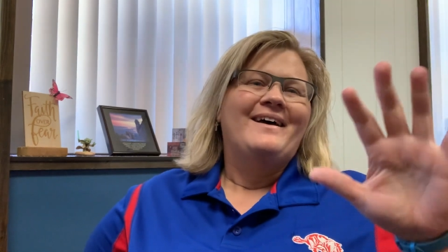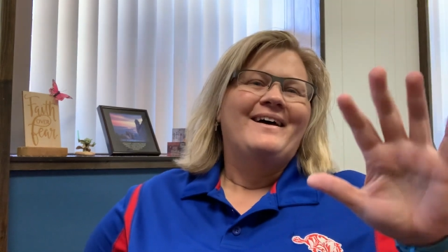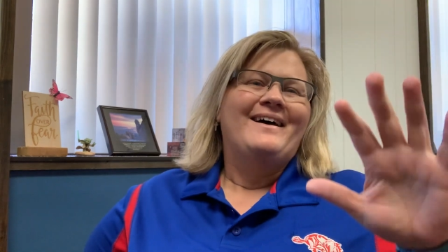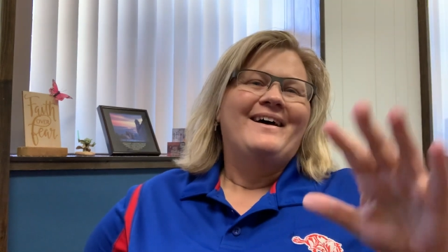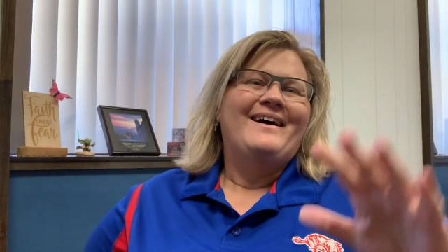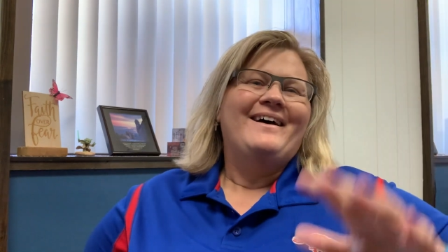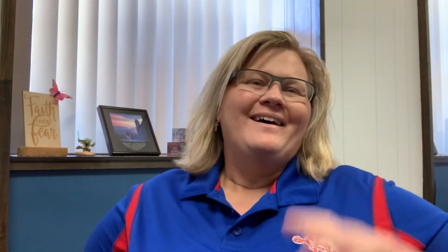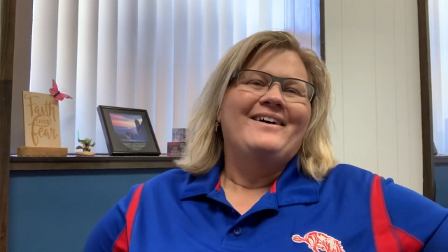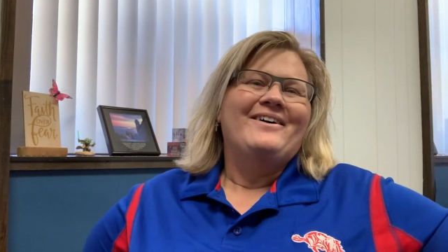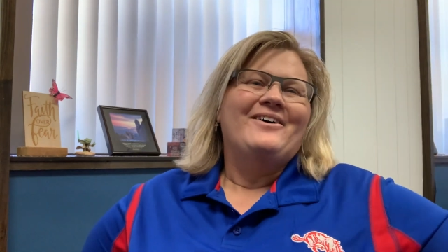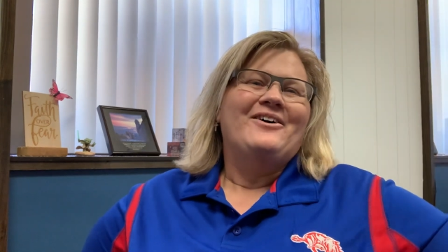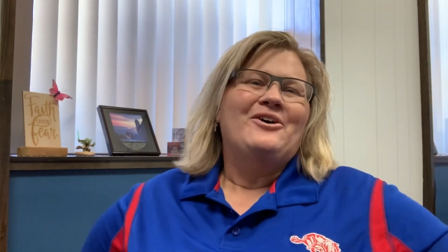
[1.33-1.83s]

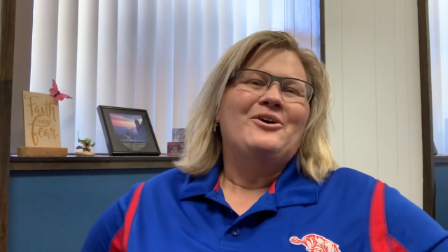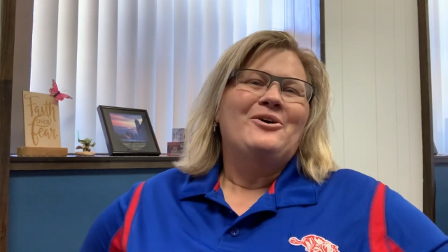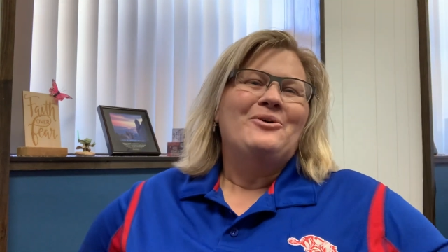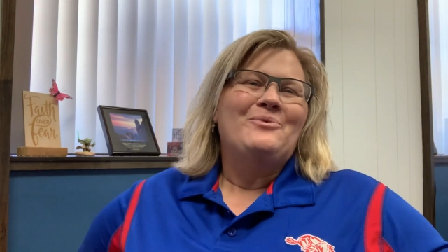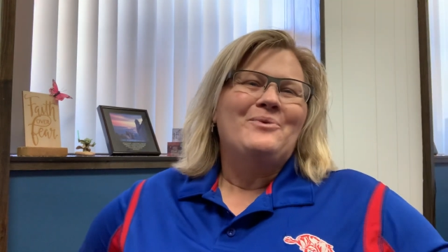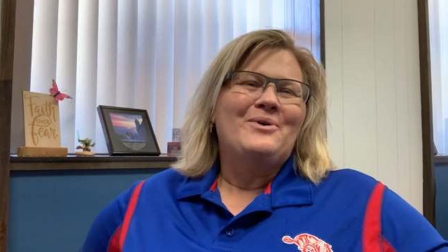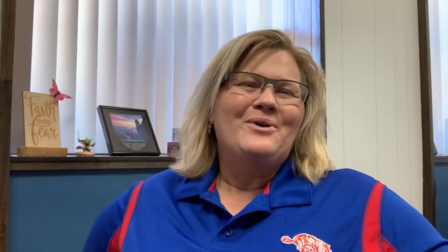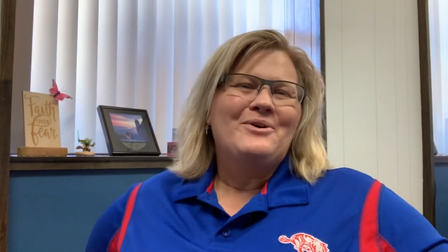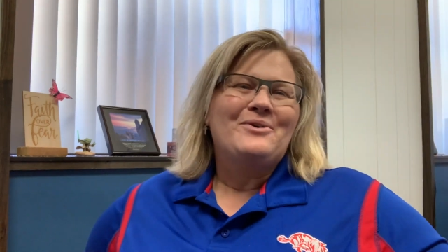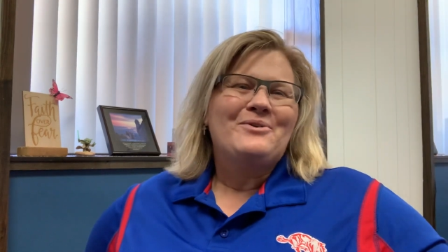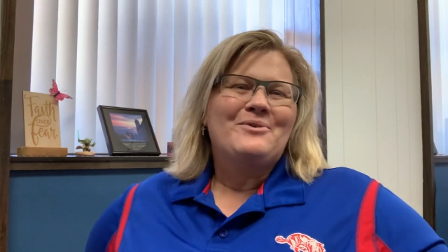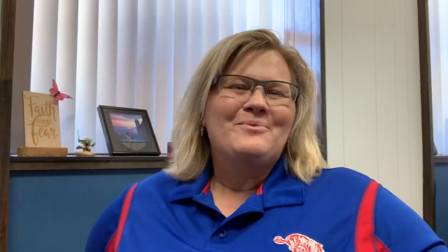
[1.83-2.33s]
Hi all,
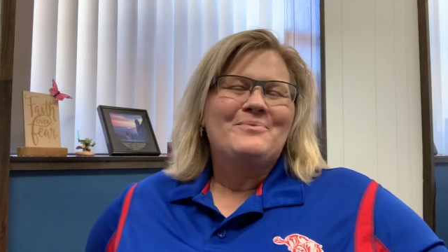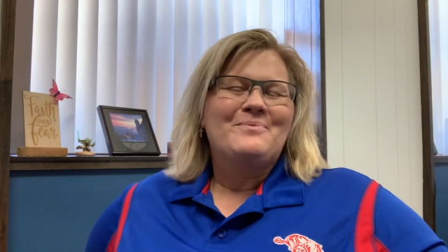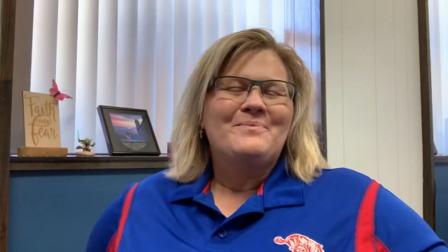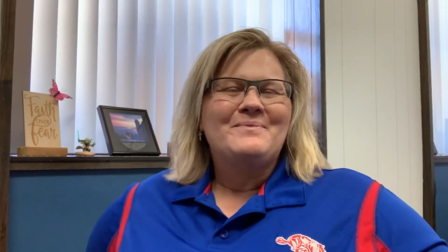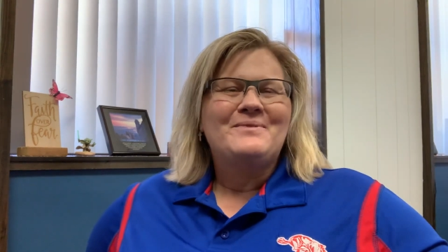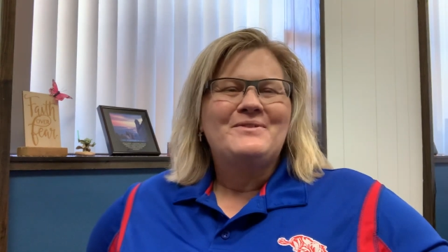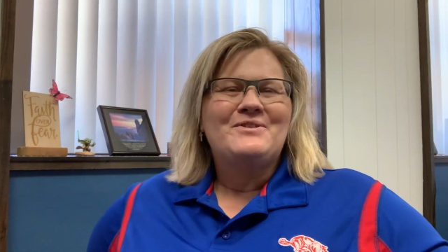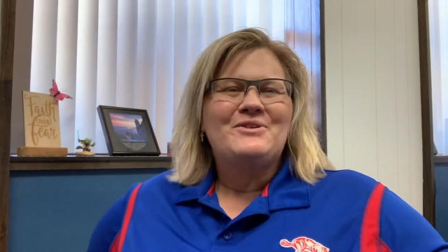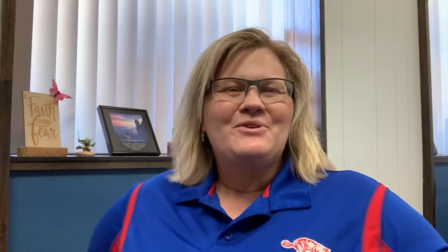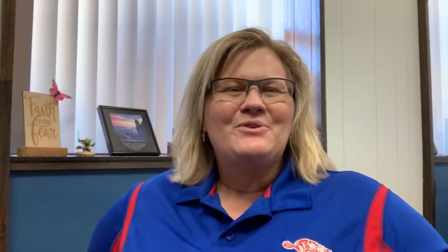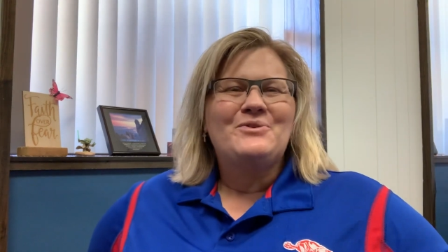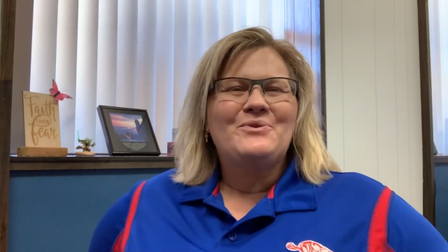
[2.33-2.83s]
welcome
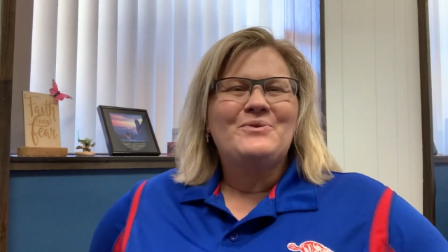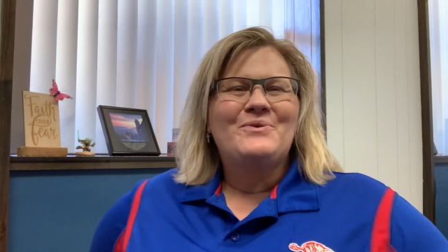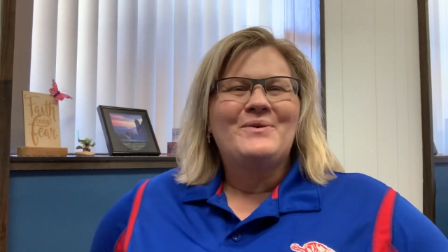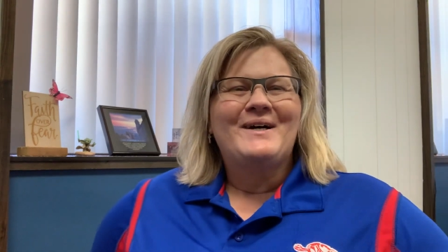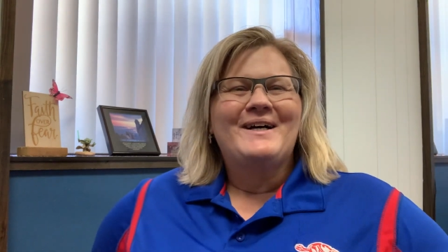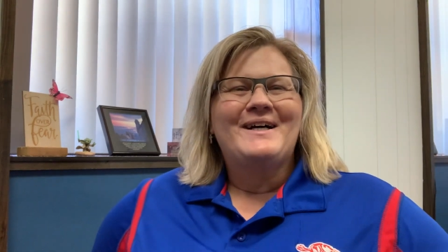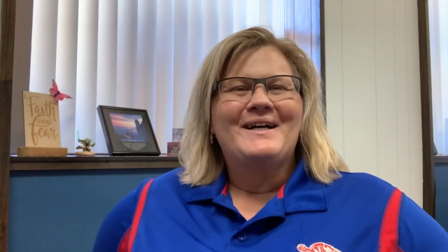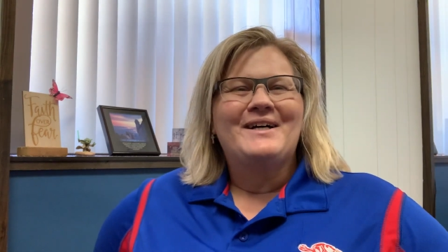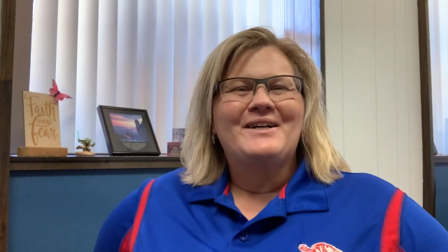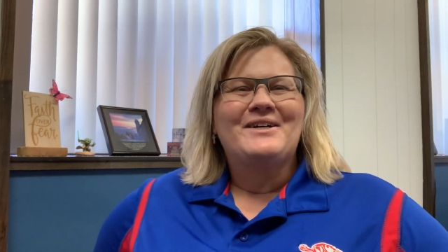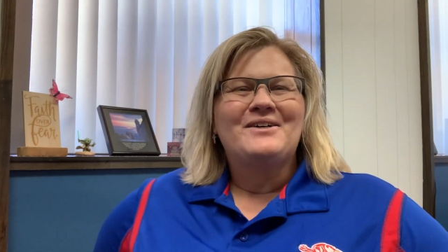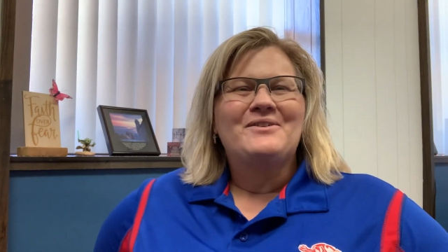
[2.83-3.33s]

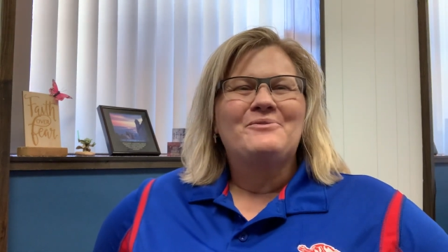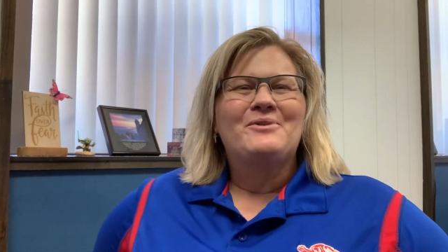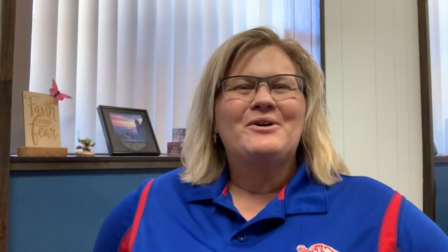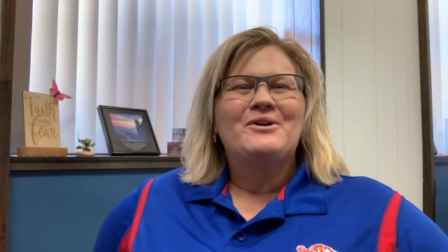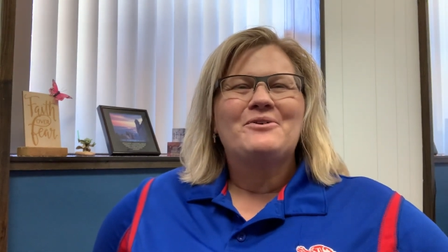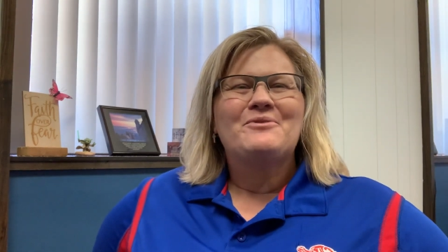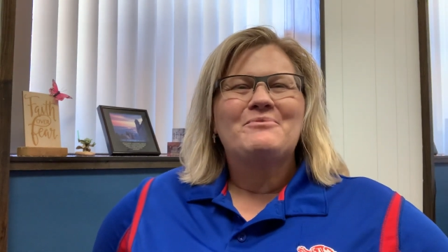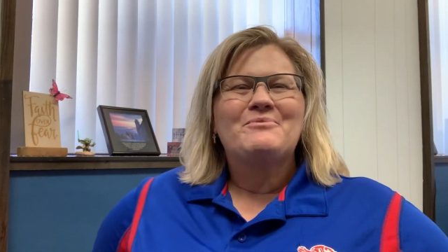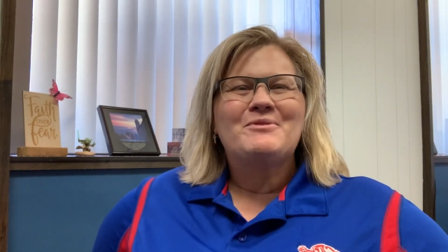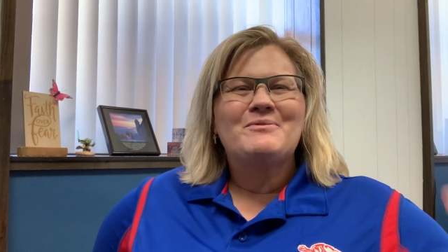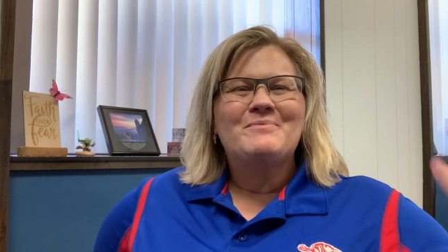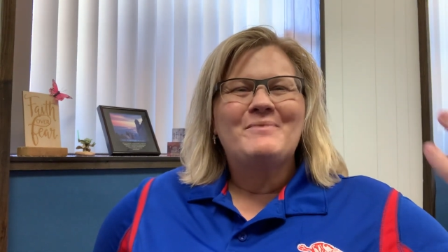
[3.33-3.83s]

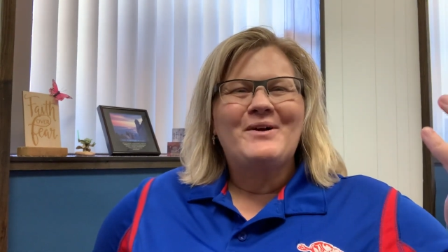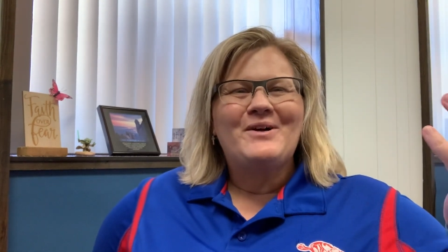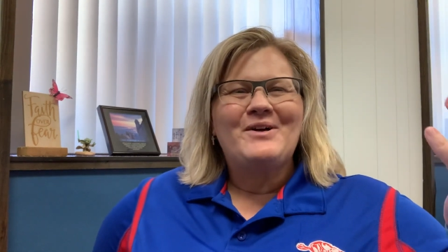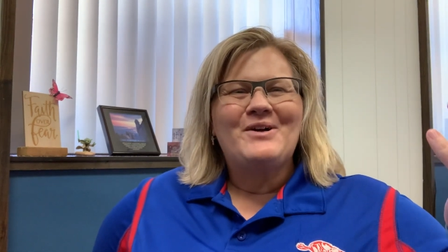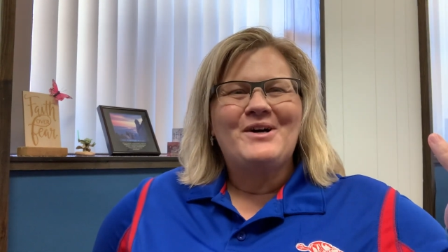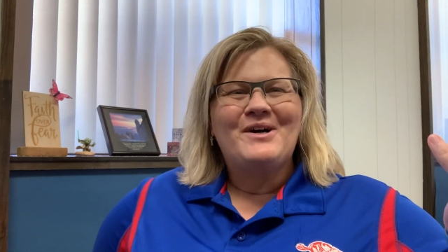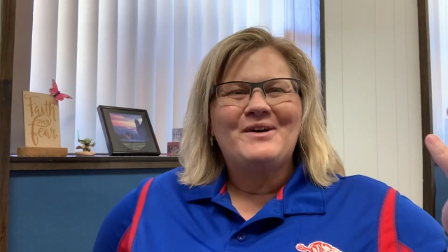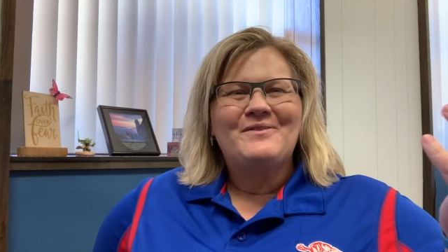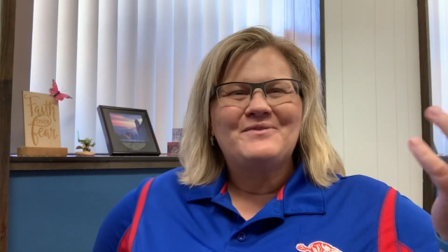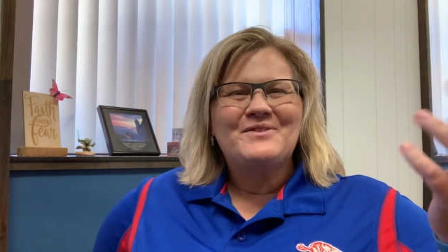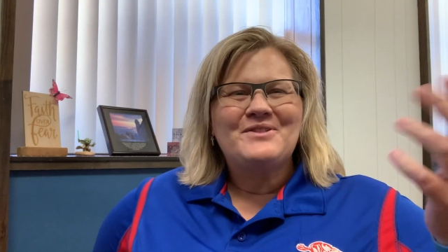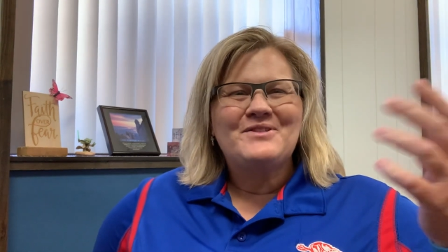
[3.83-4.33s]
to my
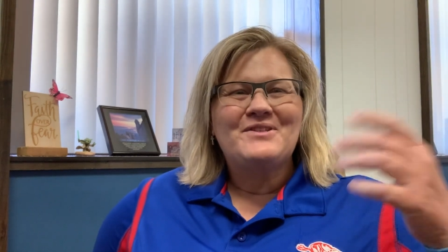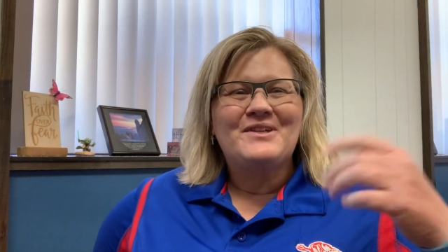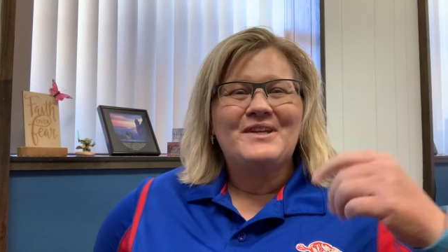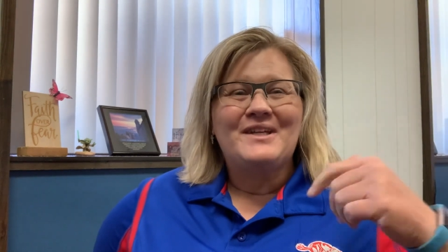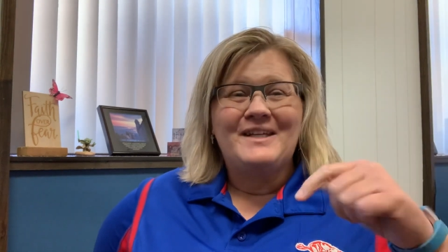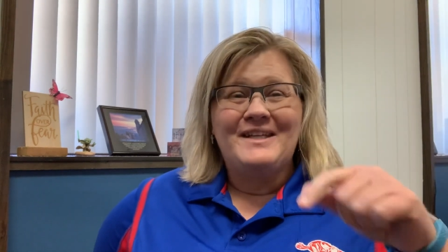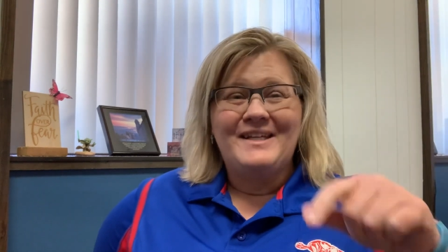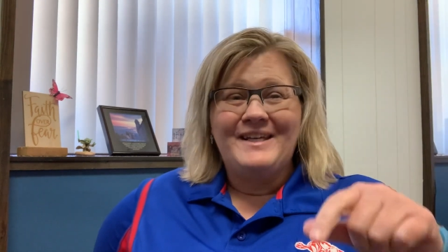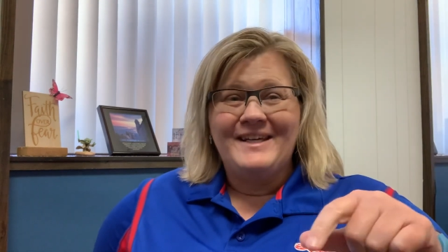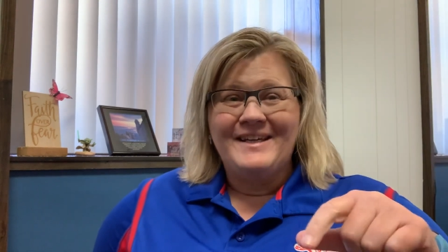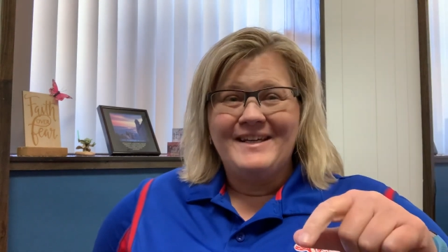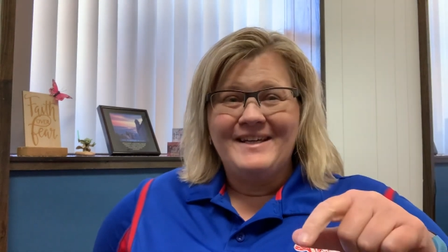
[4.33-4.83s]
office
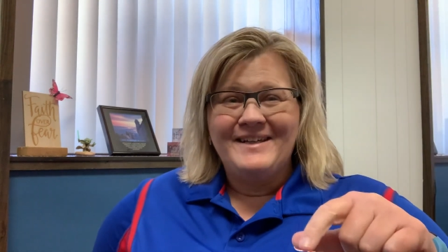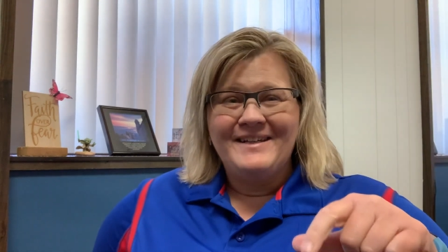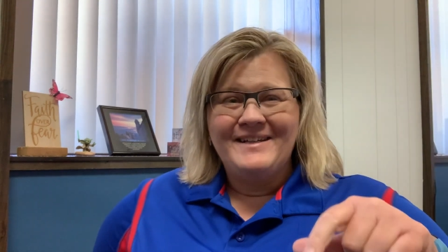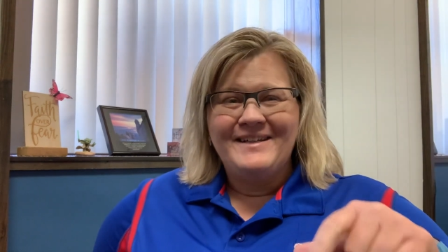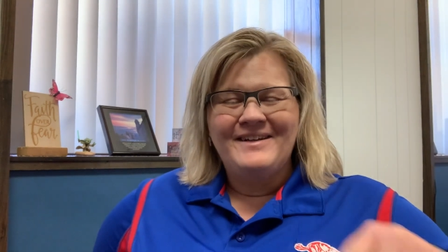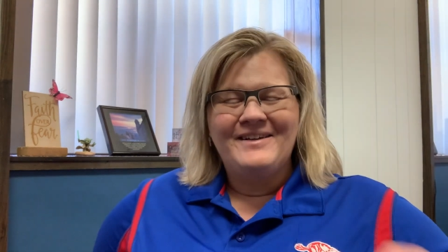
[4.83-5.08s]
again.